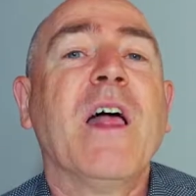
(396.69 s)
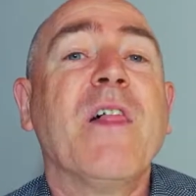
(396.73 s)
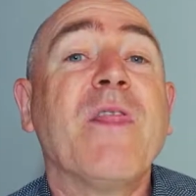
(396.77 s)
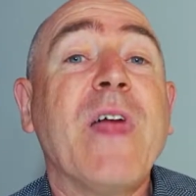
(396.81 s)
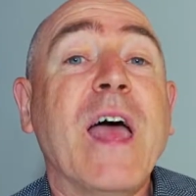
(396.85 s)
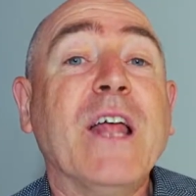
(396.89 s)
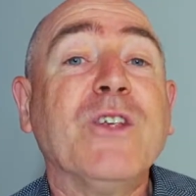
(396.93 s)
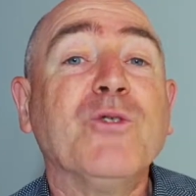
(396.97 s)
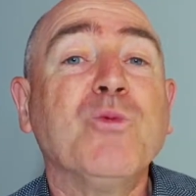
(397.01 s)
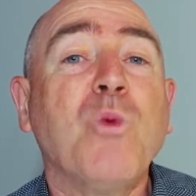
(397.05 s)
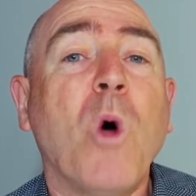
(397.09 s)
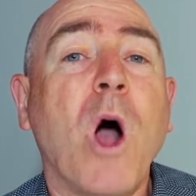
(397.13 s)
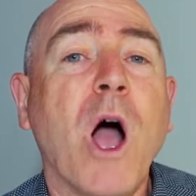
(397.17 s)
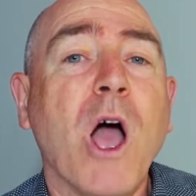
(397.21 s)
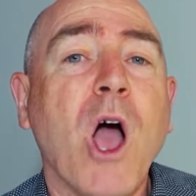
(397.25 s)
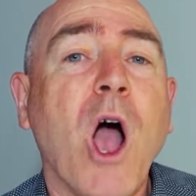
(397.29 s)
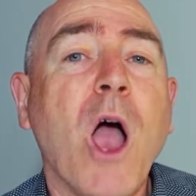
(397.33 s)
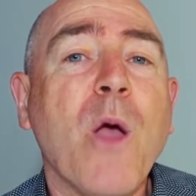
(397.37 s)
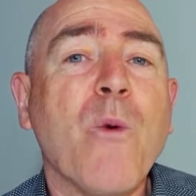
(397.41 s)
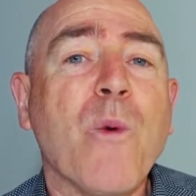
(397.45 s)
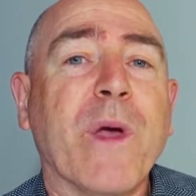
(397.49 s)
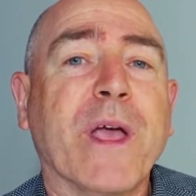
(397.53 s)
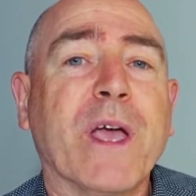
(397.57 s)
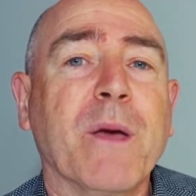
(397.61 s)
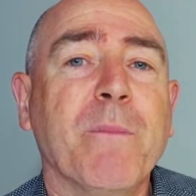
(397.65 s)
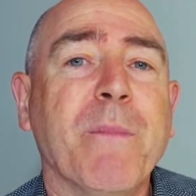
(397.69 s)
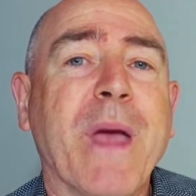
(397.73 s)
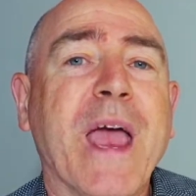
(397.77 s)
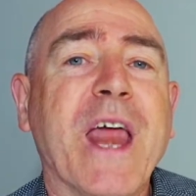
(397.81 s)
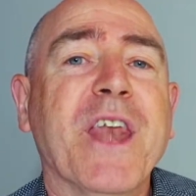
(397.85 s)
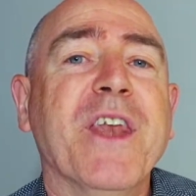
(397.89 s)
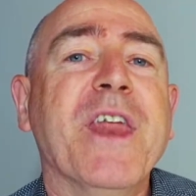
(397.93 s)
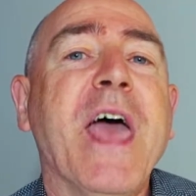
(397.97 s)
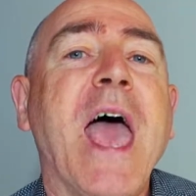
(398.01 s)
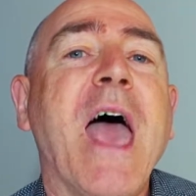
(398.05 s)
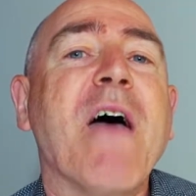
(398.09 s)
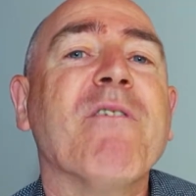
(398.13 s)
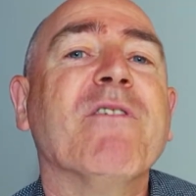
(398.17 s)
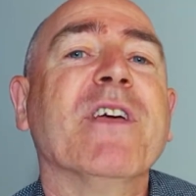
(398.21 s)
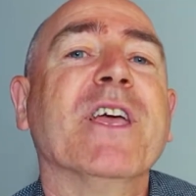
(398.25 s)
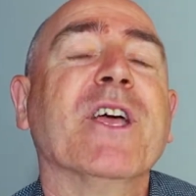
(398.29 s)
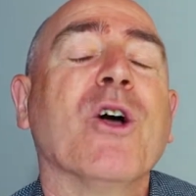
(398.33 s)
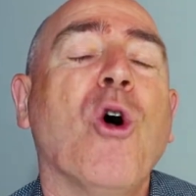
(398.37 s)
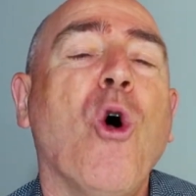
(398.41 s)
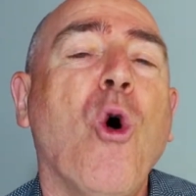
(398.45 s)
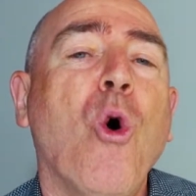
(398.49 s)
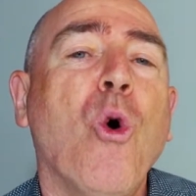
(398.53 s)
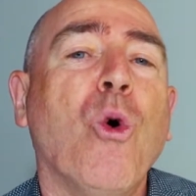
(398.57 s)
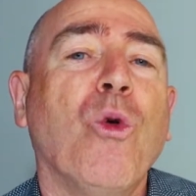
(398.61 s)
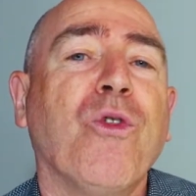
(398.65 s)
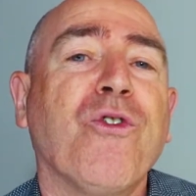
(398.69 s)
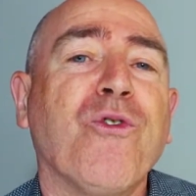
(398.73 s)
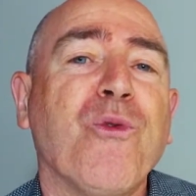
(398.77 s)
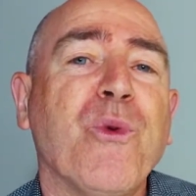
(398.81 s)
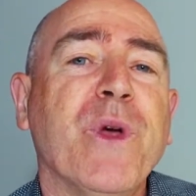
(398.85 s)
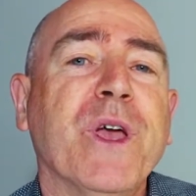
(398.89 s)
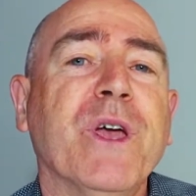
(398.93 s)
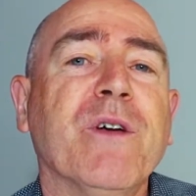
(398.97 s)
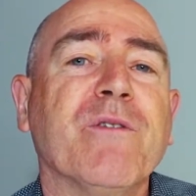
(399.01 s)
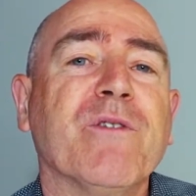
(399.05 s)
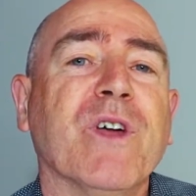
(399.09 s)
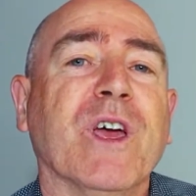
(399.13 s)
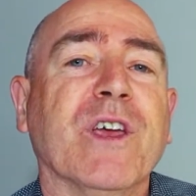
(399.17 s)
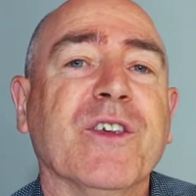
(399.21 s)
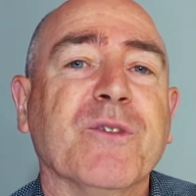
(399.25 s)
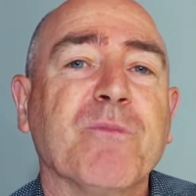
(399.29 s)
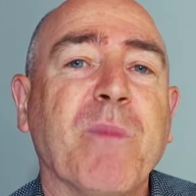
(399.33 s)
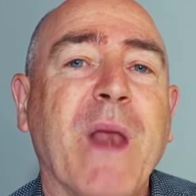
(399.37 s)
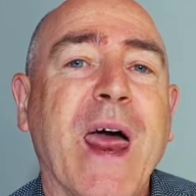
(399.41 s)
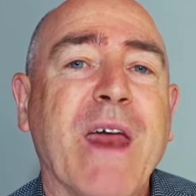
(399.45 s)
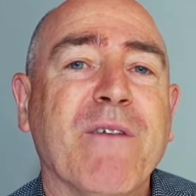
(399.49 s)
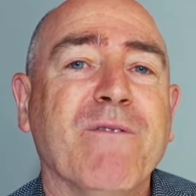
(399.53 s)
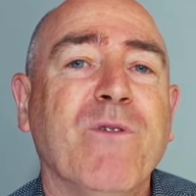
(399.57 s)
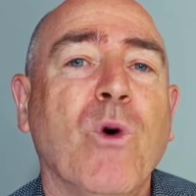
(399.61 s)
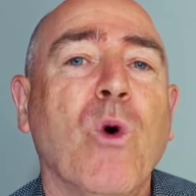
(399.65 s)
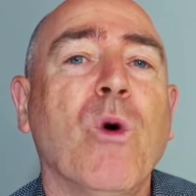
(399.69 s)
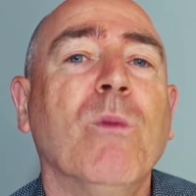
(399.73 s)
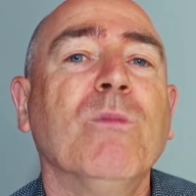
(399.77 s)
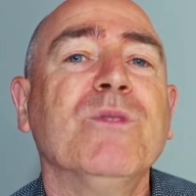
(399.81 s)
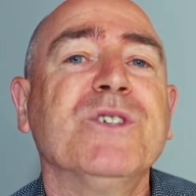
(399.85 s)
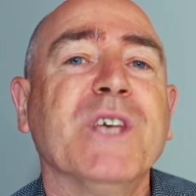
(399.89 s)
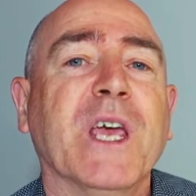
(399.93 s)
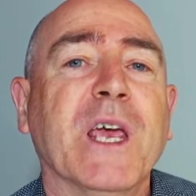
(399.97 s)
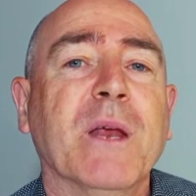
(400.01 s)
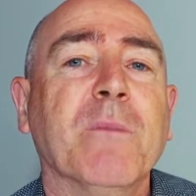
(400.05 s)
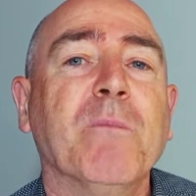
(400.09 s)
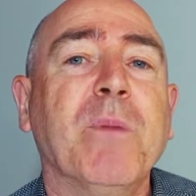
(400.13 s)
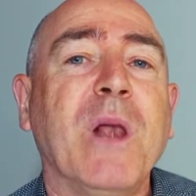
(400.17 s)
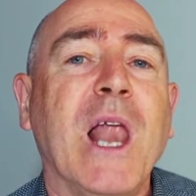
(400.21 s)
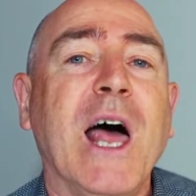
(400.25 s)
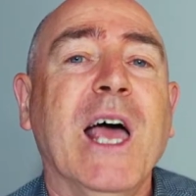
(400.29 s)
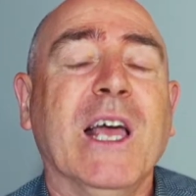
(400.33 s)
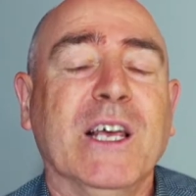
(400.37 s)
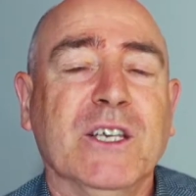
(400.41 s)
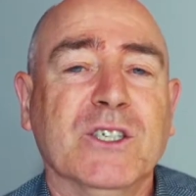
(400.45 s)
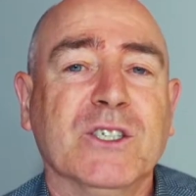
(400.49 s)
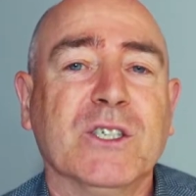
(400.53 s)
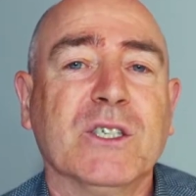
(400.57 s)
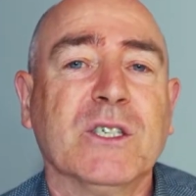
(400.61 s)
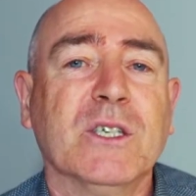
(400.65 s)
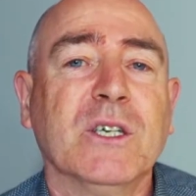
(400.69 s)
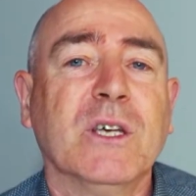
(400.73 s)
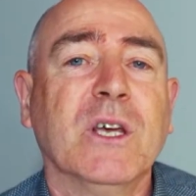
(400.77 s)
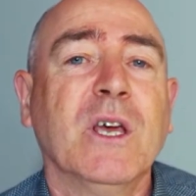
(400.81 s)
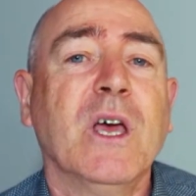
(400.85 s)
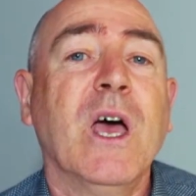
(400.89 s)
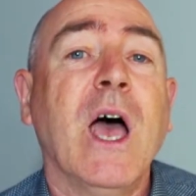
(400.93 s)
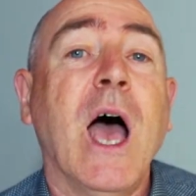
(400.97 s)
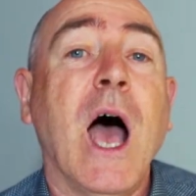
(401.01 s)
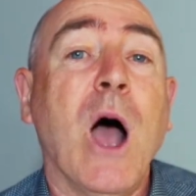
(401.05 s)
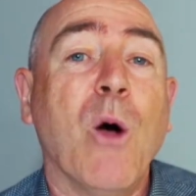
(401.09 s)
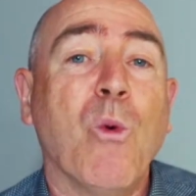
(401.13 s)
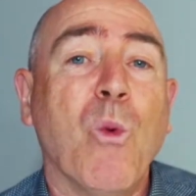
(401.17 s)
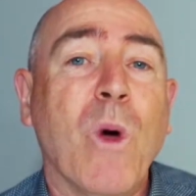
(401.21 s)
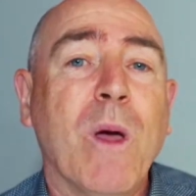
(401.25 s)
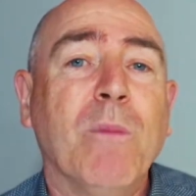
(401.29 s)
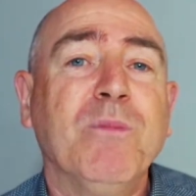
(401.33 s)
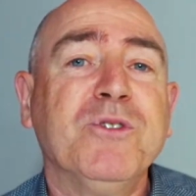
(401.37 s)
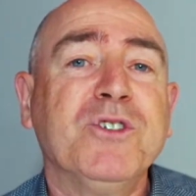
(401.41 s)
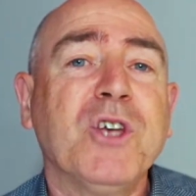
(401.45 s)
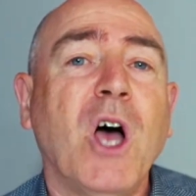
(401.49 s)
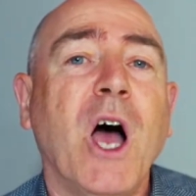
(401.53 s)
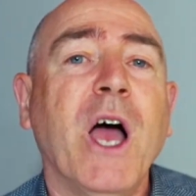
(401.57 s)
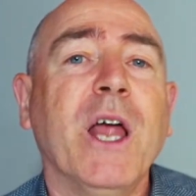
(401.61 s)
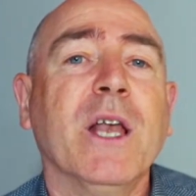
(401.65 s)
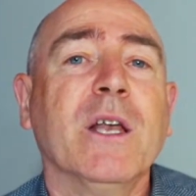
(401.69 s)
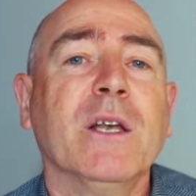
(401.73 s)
That's why I recommend having all 3 of these platforms in place: a website,